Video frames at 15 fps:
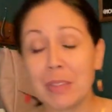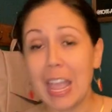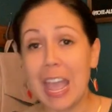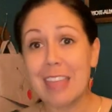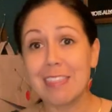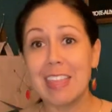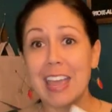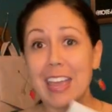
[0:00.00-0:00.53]

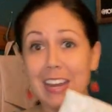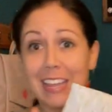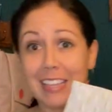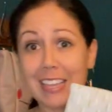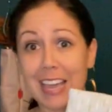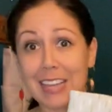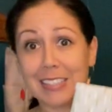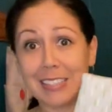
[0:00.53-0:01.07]
and then
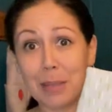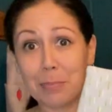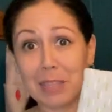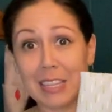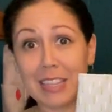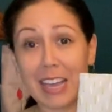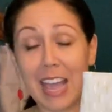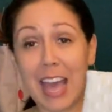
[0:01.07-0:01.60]
get
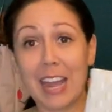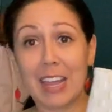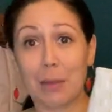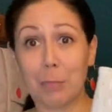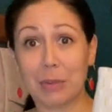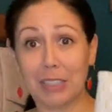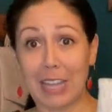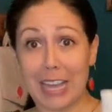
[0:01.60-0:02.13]
something that kind
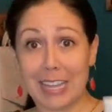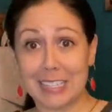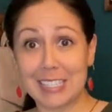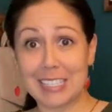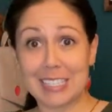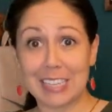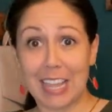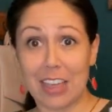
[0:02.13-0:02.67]
of
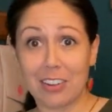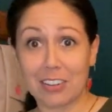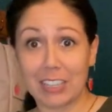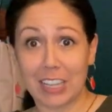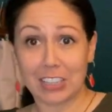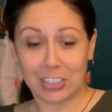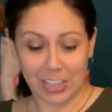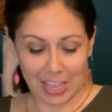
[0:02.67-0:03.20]
blends together.
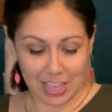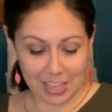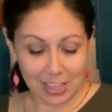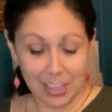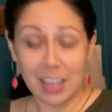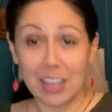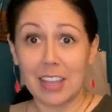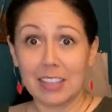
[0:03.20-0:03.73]
Like, look at,
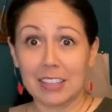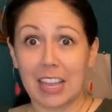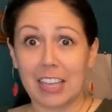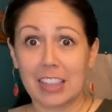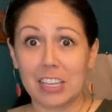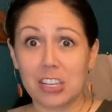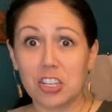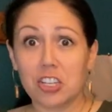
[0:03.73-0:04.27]

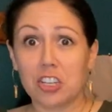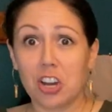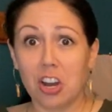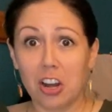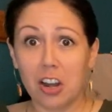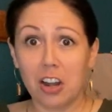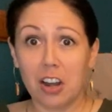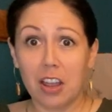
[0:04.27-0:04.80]
like this
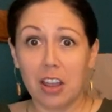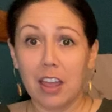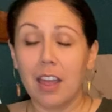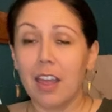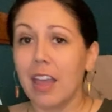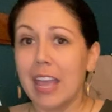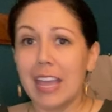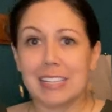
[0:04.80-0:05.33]
shirt
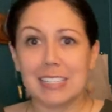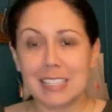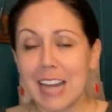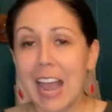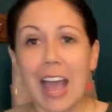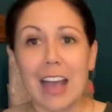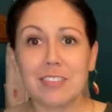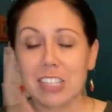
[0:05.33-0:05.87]
it doesn't
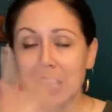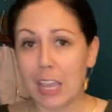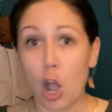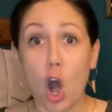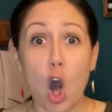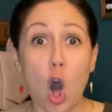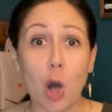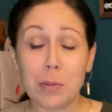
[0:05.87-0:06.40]
have to like
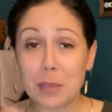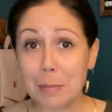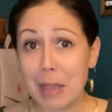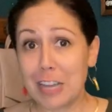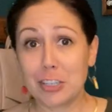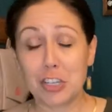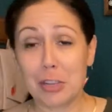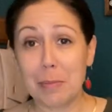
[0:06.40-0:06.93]
all be
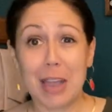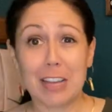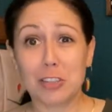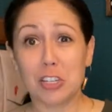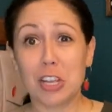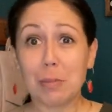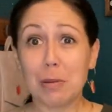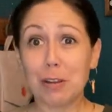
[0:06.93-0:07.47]
matchy
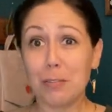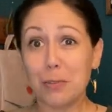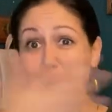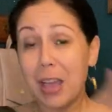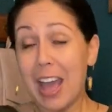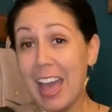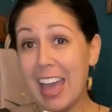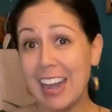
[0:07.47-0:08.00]
matchy, but if you
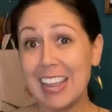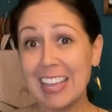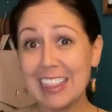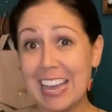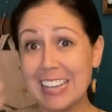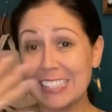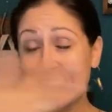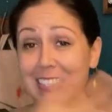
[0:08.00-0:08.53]
kind of get
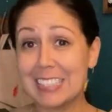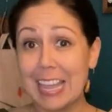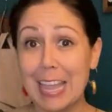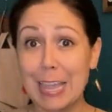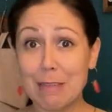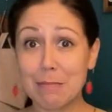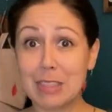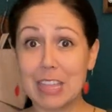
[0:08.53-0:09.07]
that
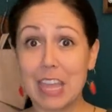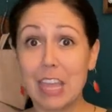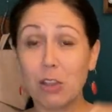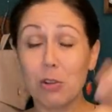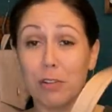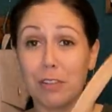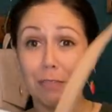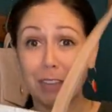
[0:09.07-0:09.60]
same thing,
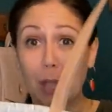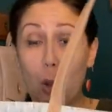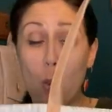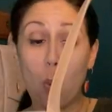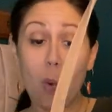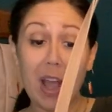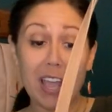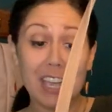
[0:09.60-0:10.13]
or if you have like a
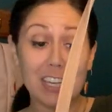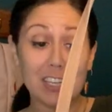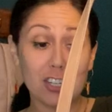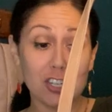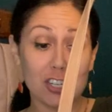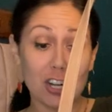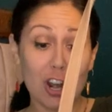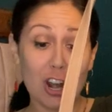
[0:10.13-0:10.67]
white
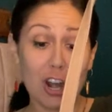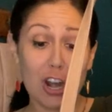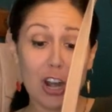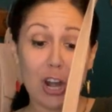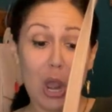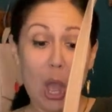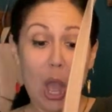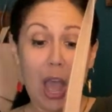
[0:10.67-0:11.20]

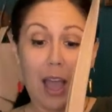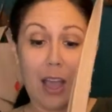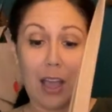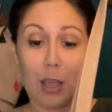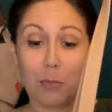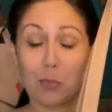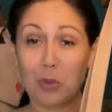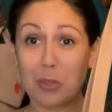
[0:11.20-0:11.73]
shirt
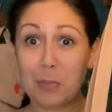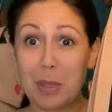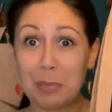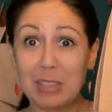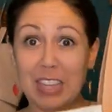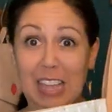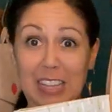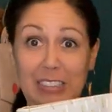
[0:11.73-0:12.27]
um, with
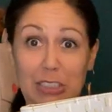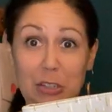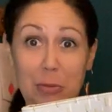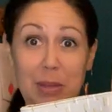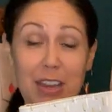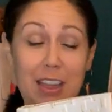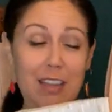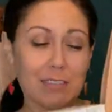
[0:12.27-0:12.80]
maybe like a little
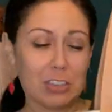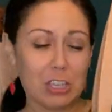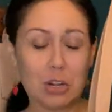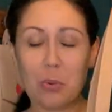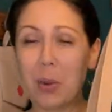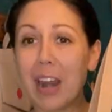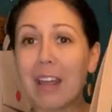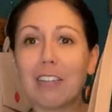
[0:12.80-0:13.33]
bit of, you
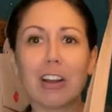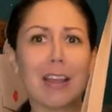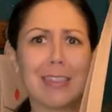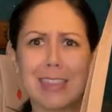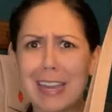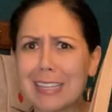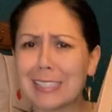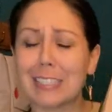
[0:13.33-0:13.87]
know, whatever,
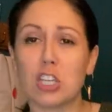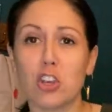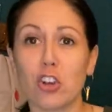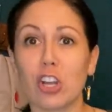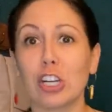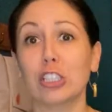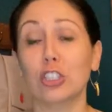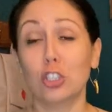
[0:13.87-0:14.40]
then it's, you're
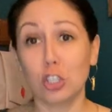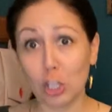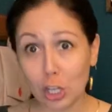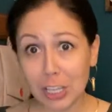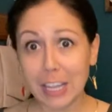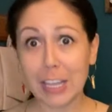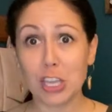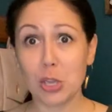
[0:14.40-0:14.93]
gonna
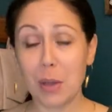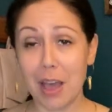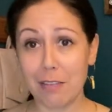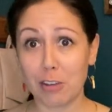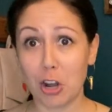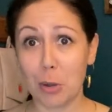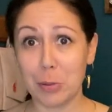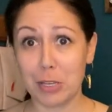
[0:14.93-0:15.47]
look like you have it all